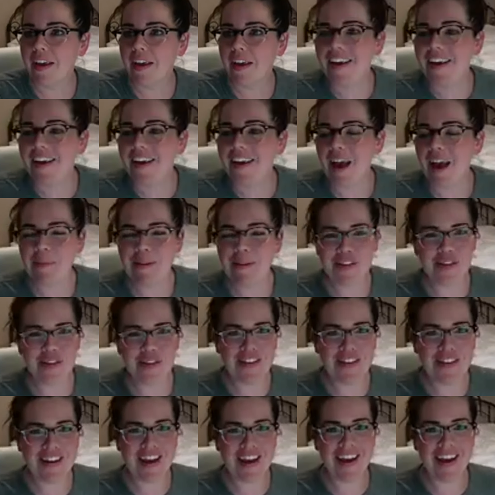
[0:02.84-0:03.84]
Happy
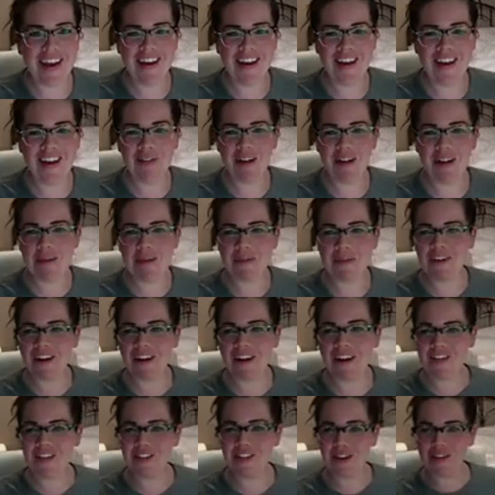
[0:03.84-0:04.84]
Tuesday. Welcome to
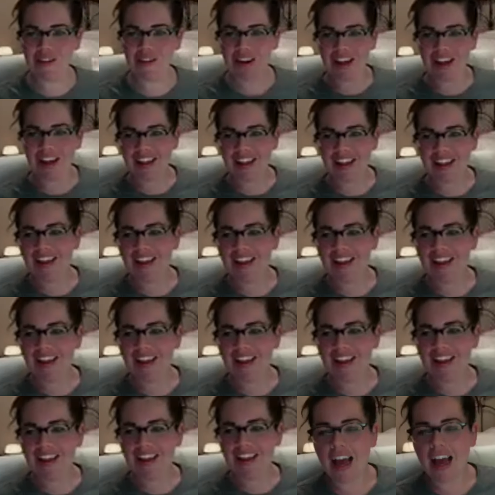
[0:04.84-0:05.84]
Rockstar Rally.
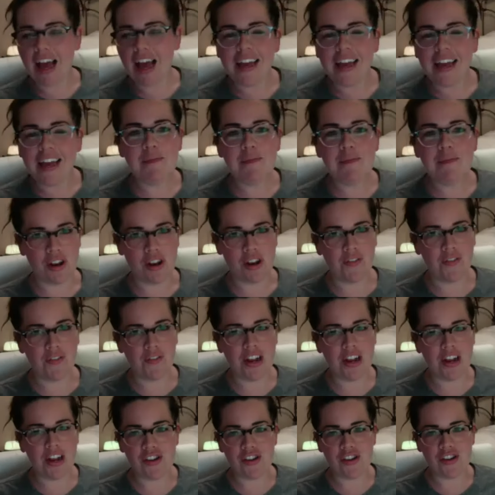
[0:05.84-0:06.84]
I am Jennifer
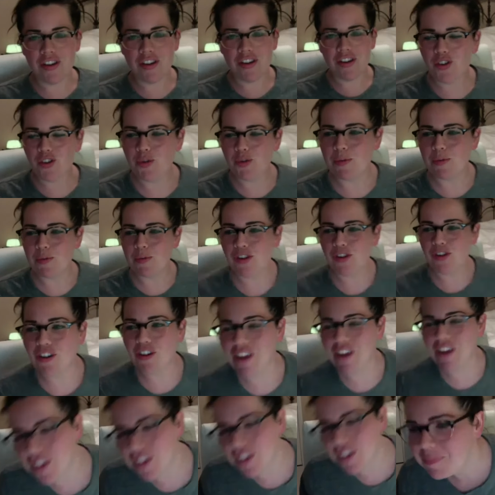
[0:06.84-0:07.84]
Anderson, your Superstar
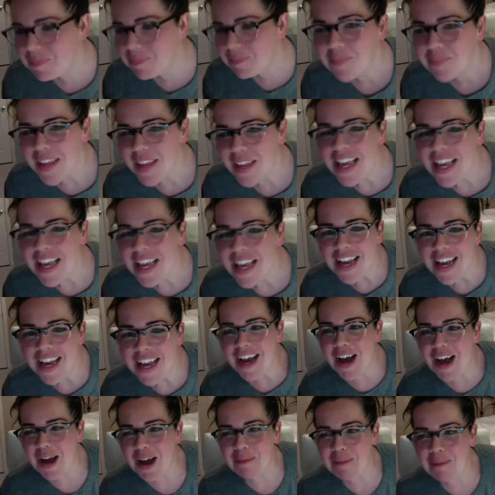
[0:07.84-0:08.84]
Director.
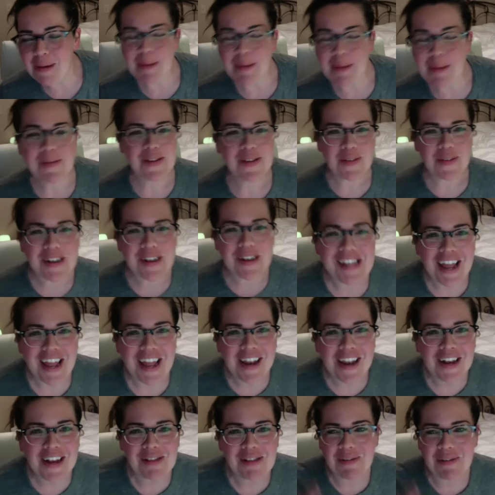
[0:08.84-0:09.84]
Um, I'm so excited
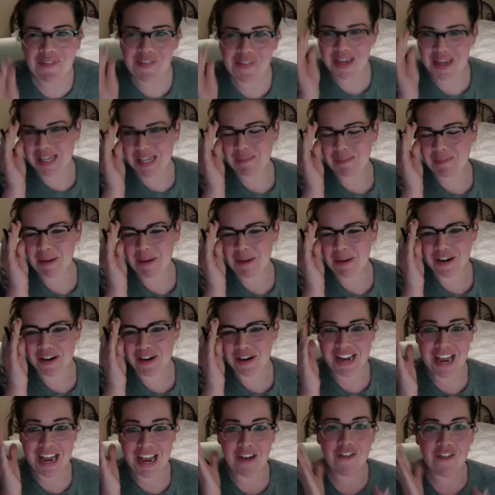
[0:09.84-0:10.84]
because we have a guest speaker
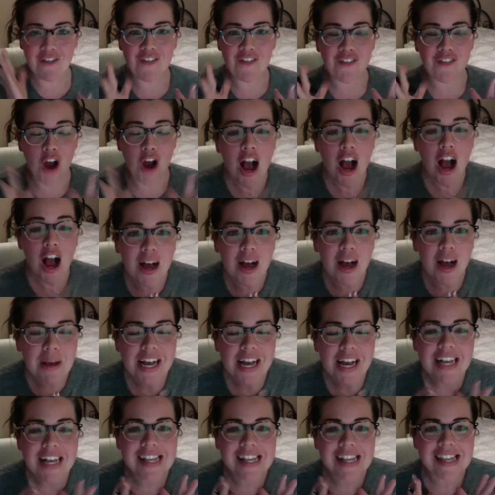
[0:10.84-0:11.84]
tonight from
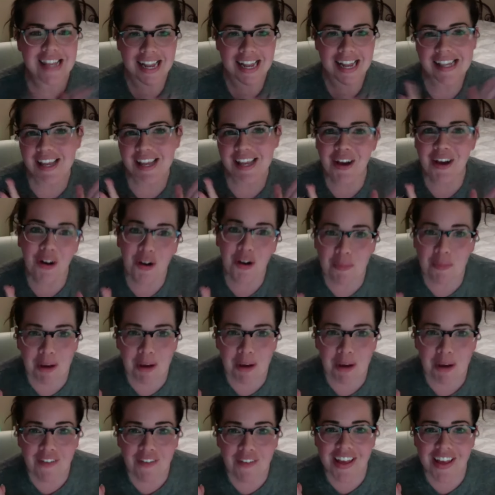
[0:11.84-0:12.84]
Scentsy Home
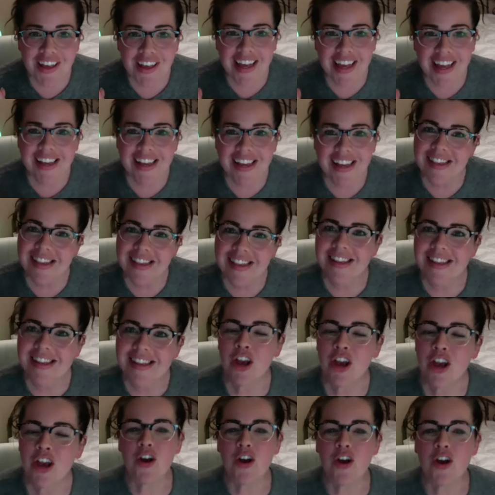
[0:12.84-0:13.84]
Office,
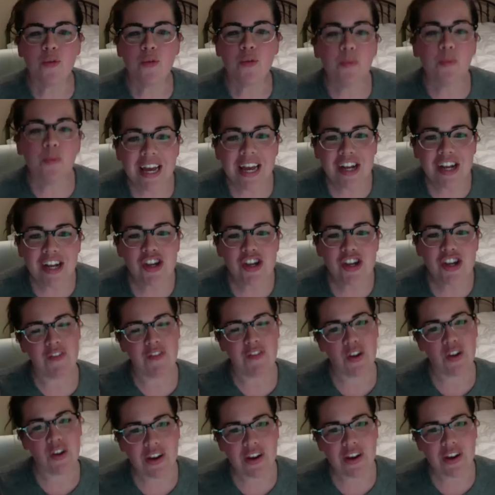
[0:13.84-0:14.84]
which, if
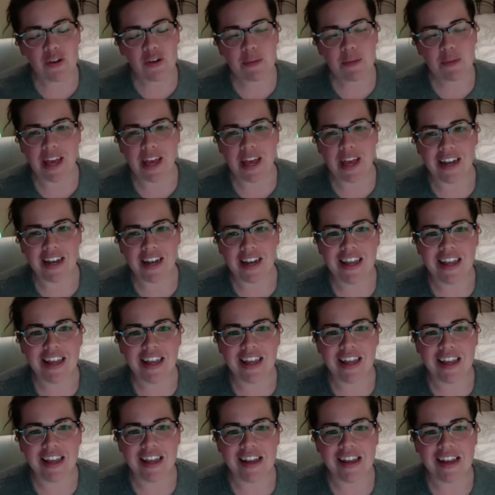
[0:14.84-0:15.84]
you've never been,
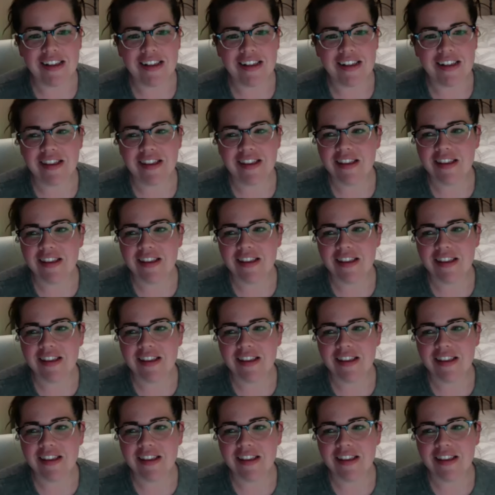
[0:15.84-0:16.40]
is